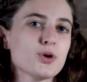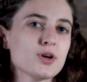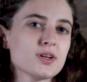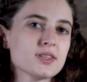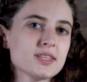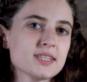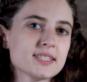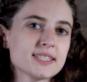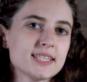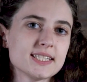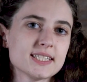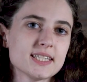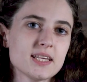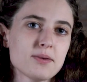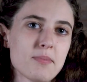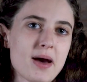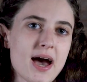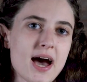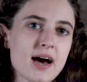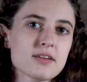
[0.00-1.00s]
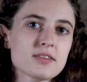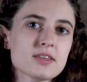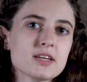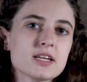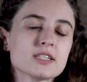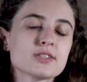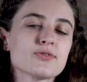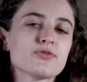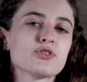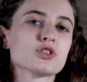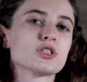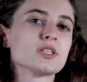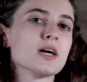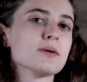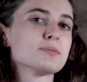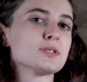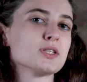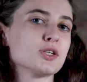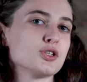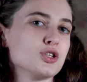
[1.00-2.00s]
parentheses in math is for
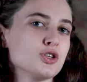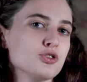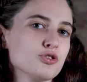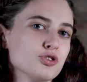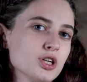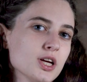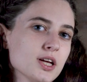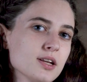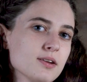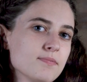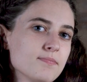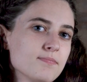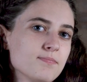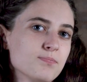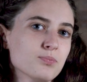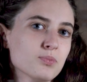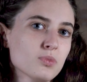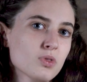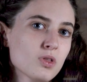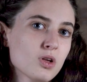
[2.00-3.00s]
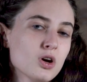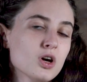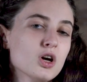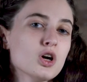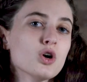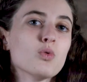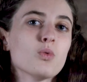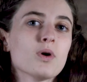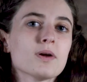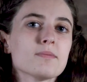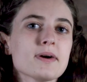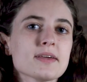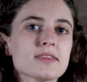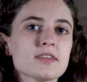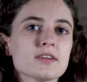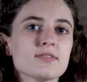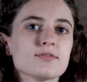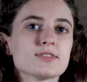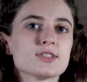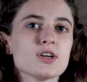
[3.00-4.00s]
substitution. One
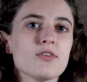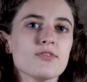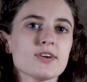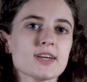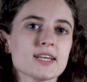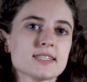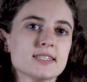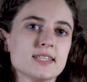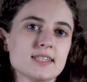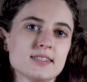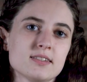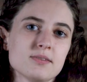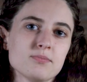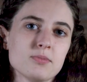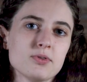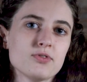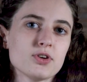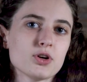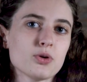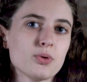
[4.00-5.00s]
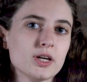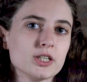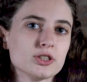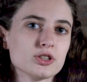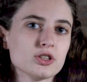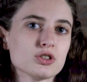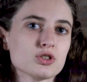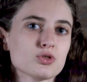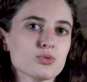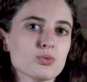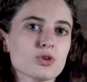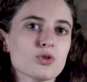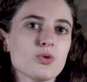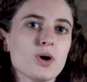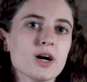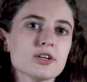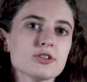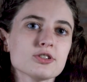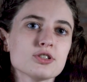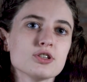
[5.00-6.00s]
method of solving a system of equations
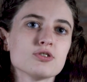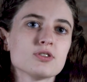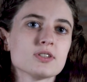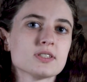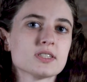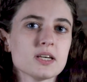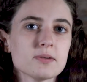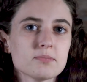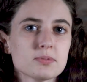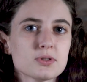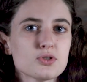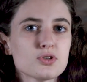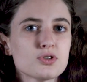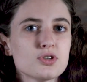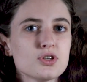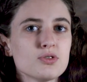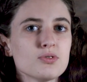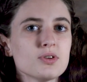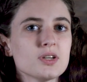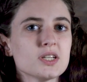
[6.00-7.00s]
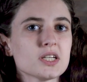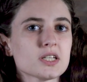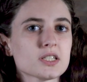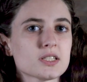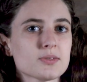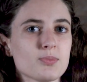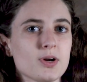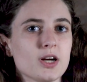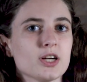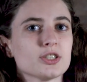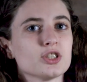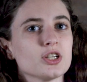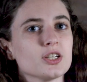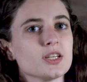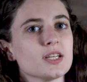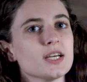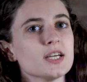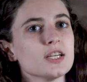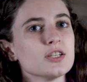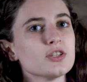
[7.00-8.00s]
requires you to substitute an
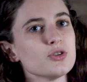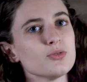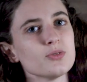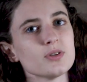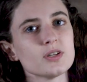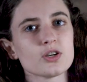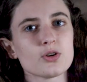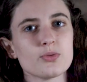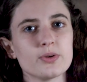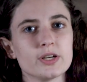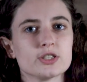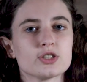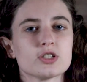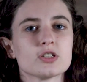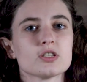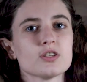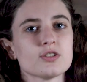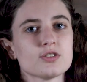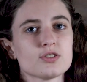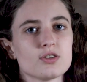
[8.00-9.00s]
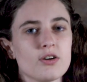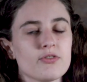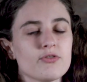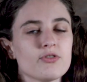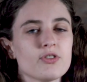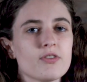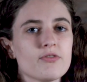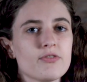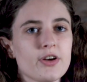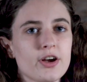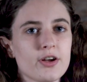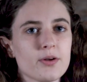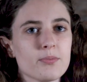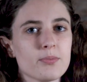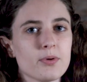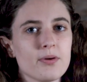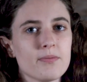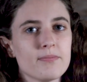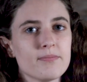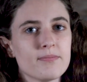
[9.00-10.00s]
expression into an equation to solve for a
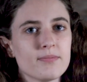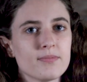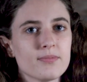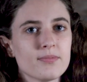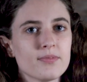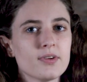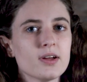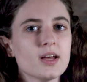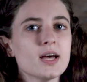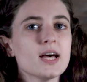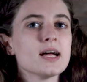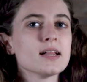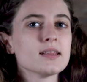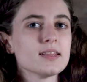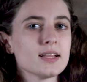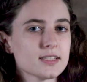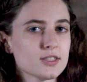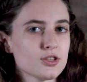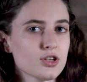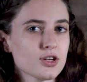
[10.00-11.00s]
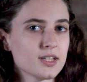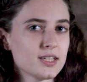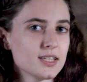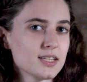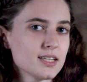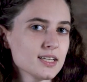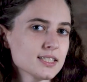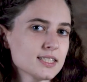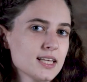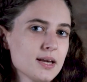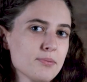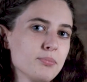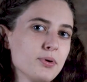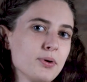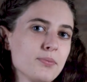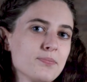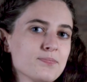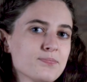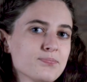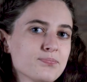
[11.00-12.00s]
variable. Let's look at an
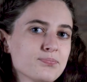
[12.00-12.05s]
example.